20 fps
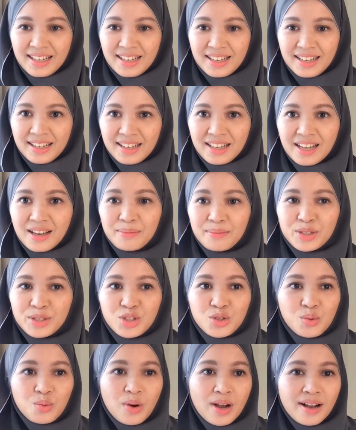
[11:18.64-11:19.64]
Number
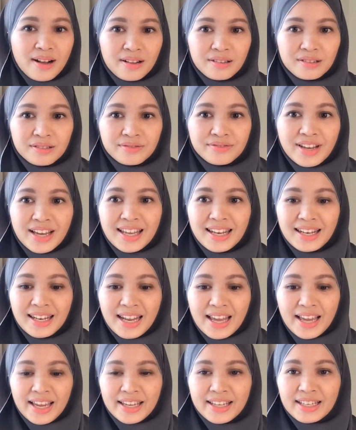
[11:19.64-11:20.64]
12,
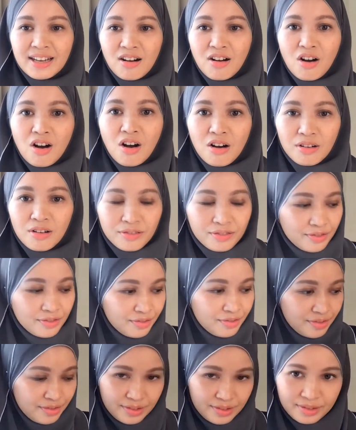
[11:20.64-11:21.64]
lay
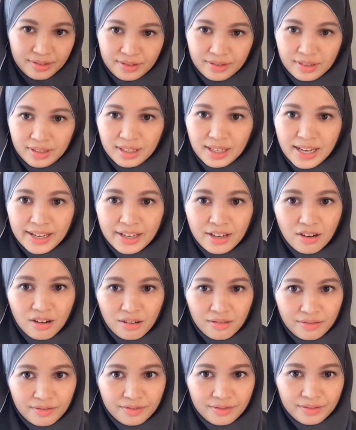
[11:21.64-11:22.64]
off. Lay
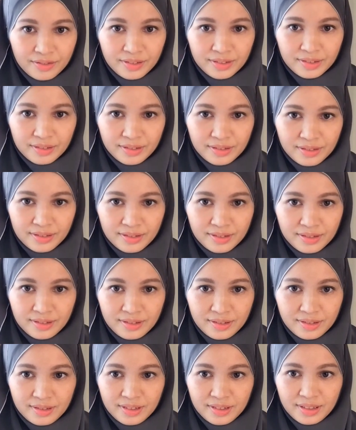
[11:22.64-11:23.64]
off.
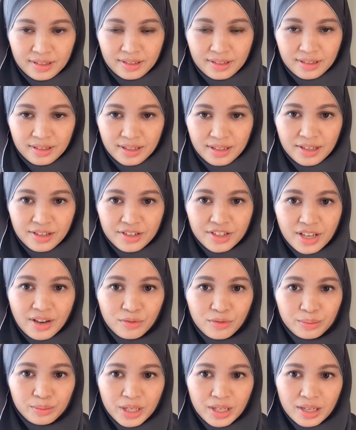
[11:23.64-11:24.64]
There are
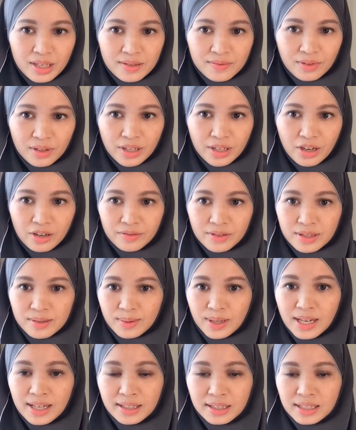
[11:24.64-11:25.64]
several meanings for lay off as
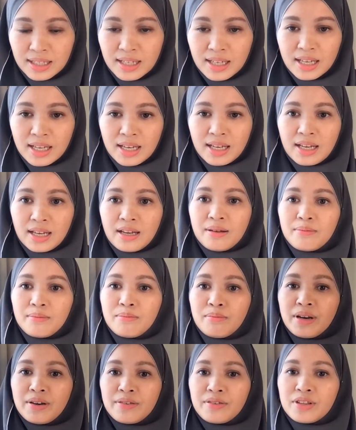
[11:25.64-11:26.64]
well,
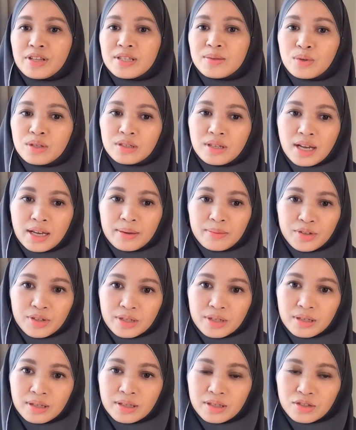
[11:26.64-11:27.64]
but for this one, I'm going
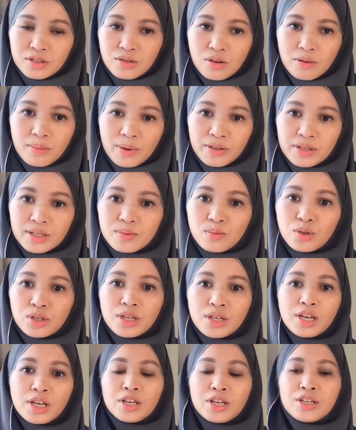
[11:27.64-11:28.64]
to talk about this
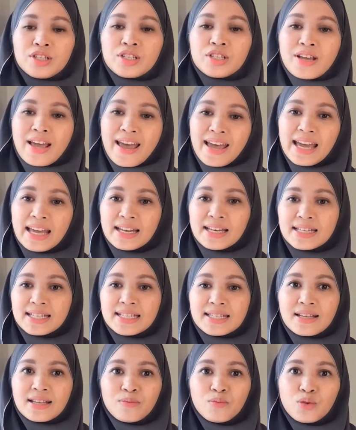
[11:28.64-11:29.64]
one. To end
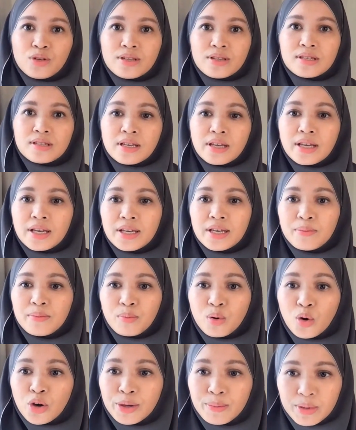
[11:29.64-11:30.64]
someone's
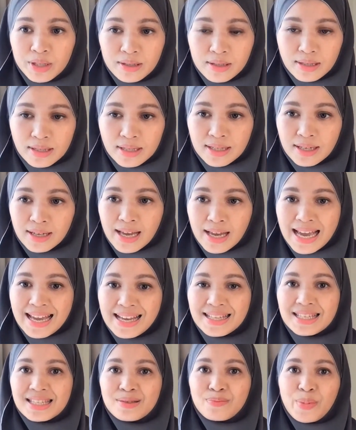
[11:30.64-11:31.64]
employment,
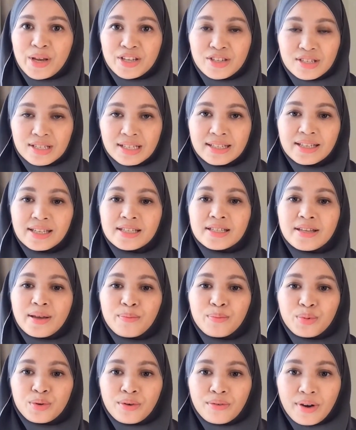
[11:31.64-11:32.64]
especially
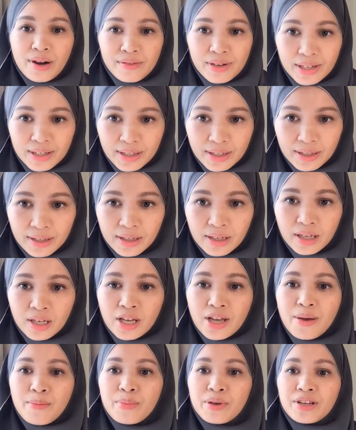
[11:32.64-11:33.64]
temporarily,
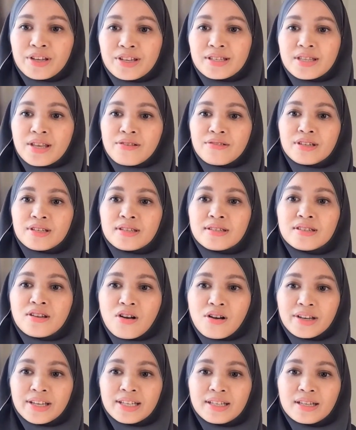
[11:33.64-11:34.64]
because there is
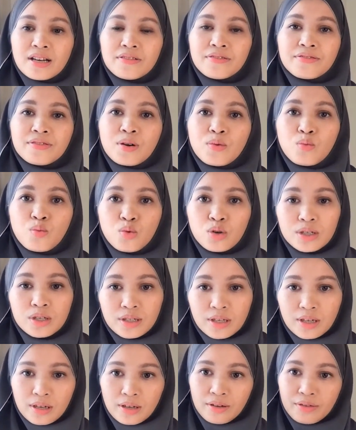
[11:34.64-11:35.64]
not enough
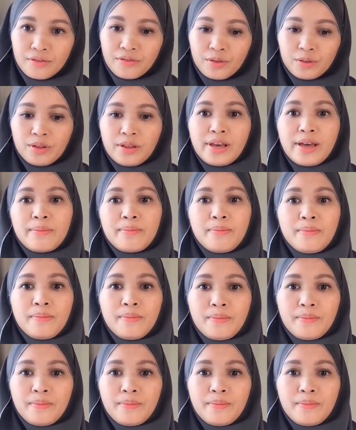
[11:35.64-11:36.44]
work for them.